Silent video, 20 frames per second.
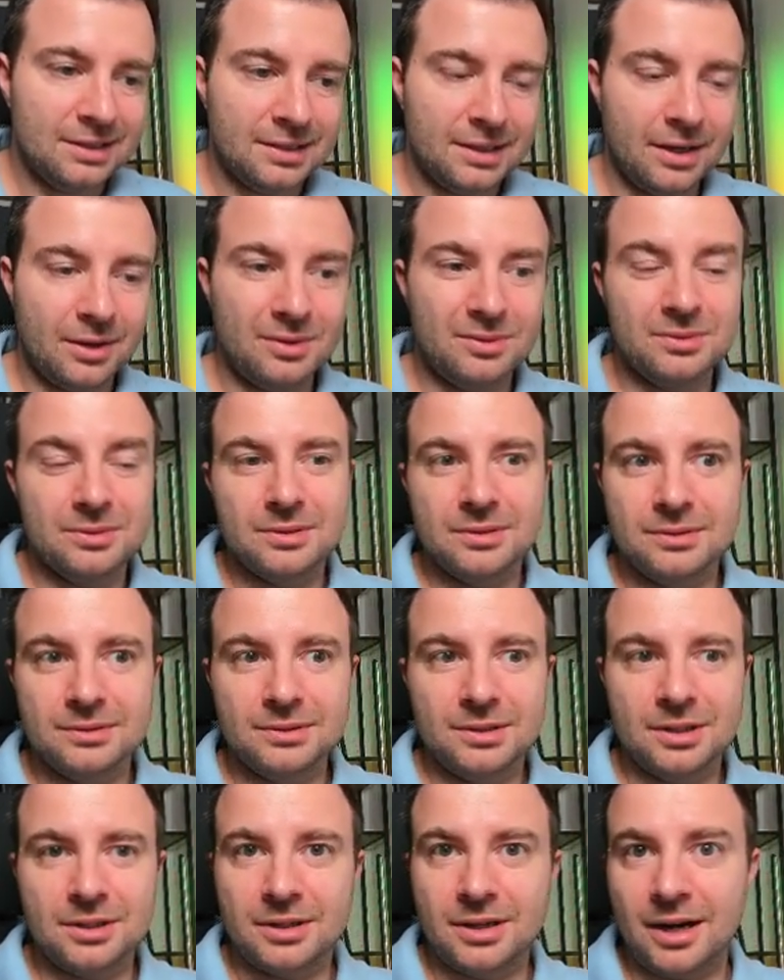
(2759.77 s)
Now,
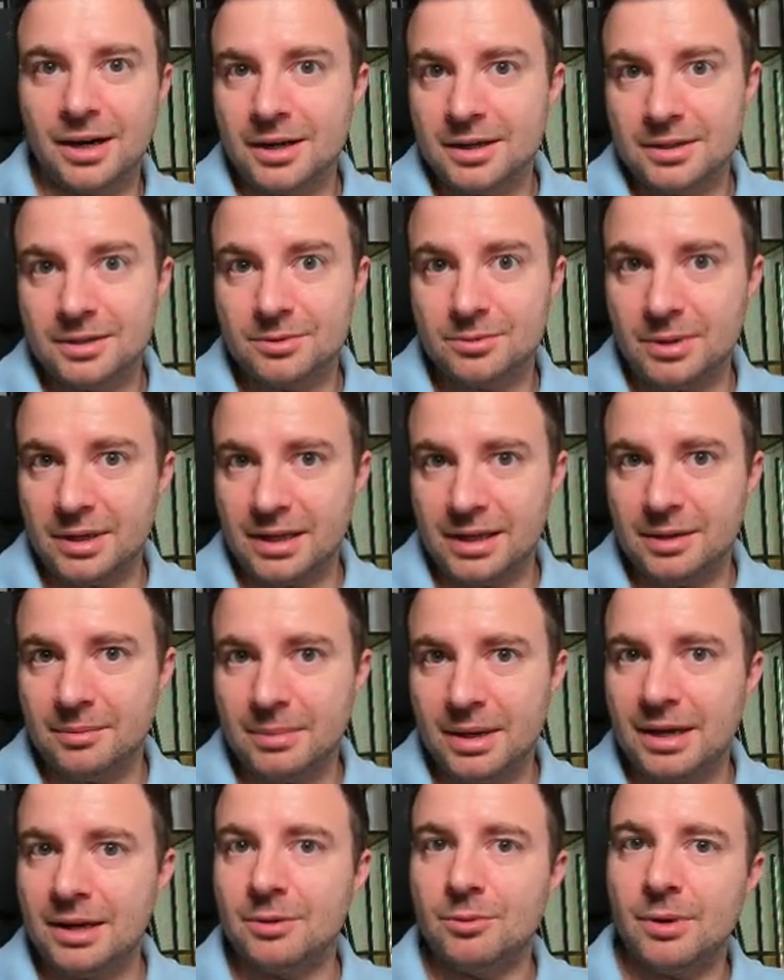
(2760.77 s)
there aren't really
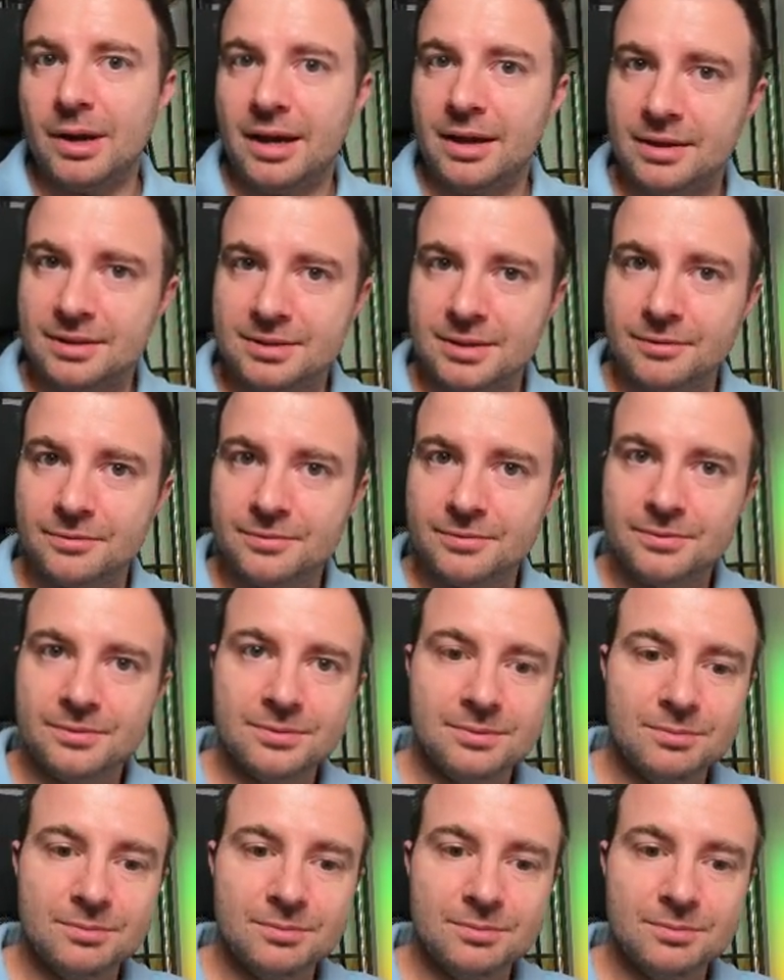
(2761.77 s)
many ways of